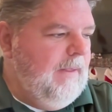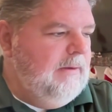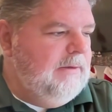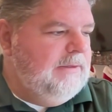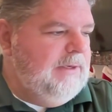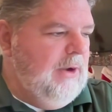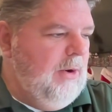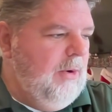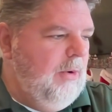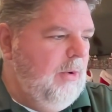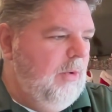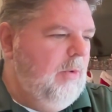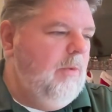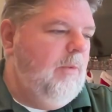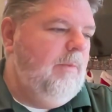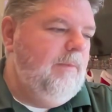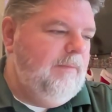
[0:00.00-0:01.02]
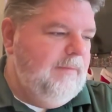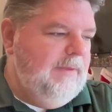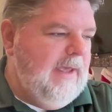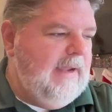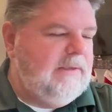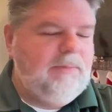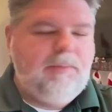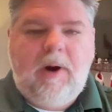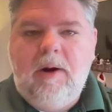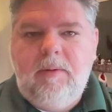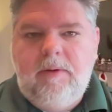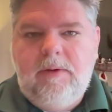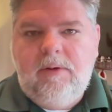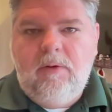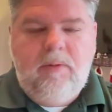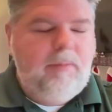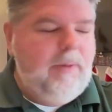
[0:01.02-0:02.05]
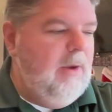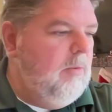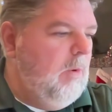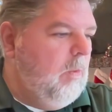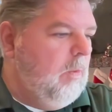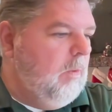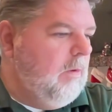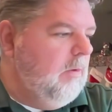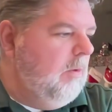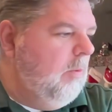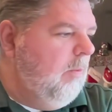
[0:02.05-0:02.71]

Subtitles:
So that's probably going to be what we're going